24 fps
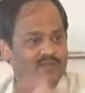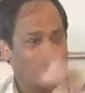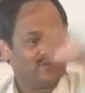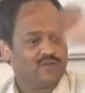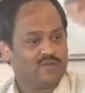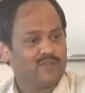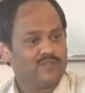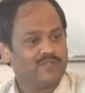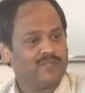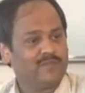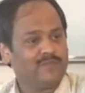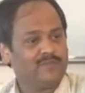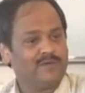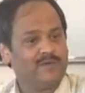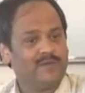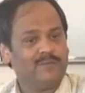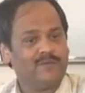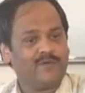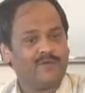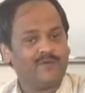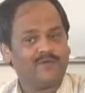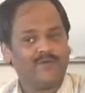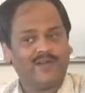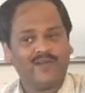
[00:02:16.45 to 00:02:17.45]
Chromosome
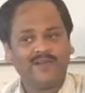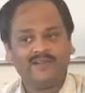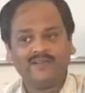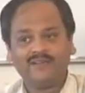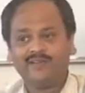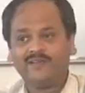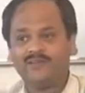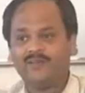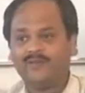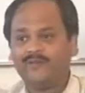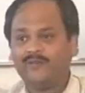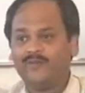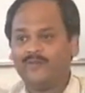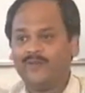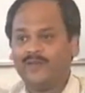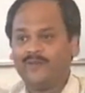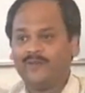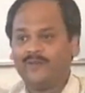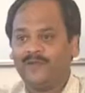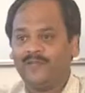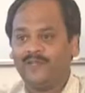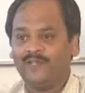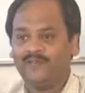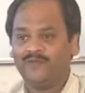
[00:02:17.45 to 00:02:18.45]
number 1,
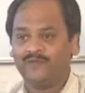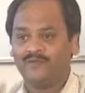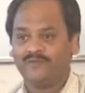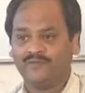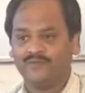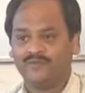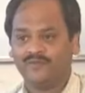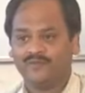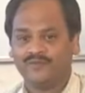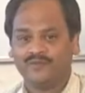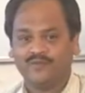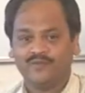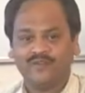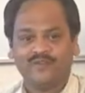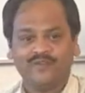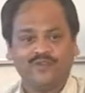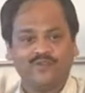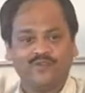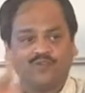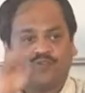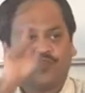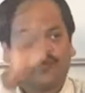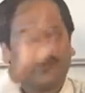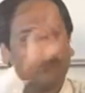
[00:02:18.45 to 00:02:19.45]
one value.
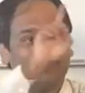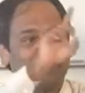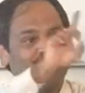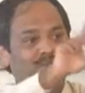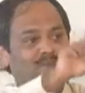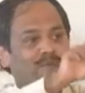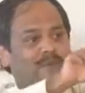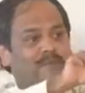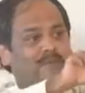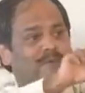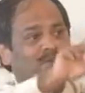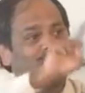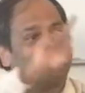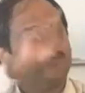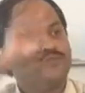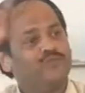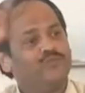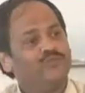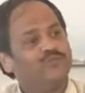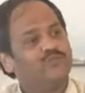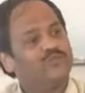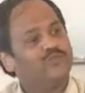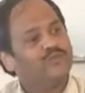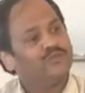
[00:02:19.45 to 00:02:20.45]
Chromosome number
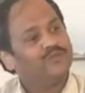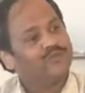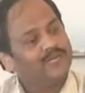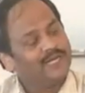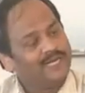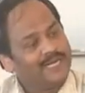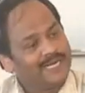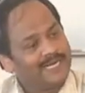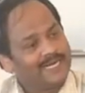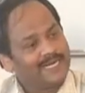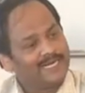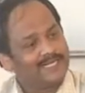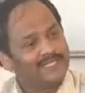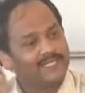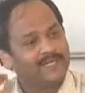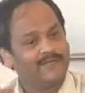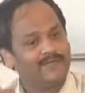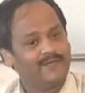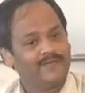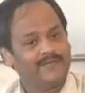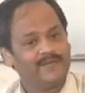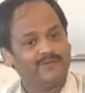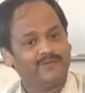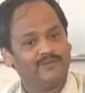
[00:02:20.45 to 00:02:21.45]
2,
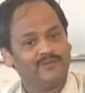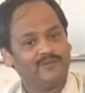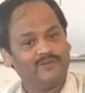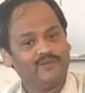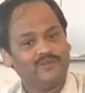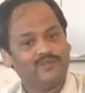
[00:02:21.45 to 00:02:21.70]
another value.